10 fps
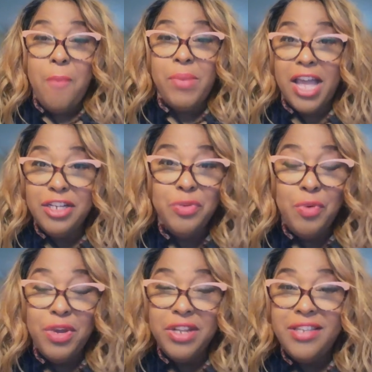But I just
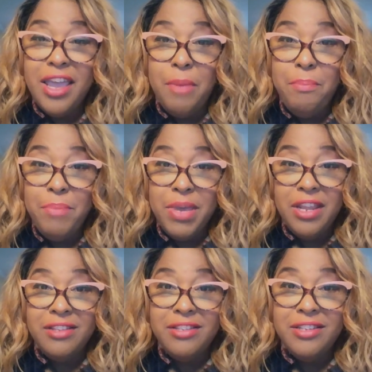want to take a
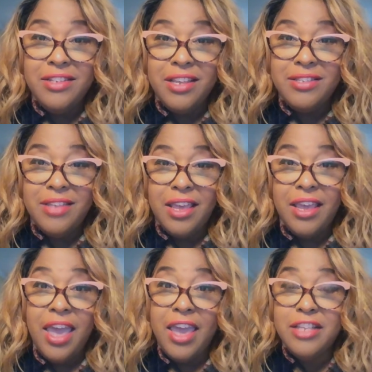minute to just say,
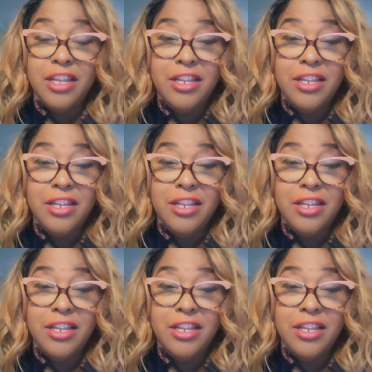hey,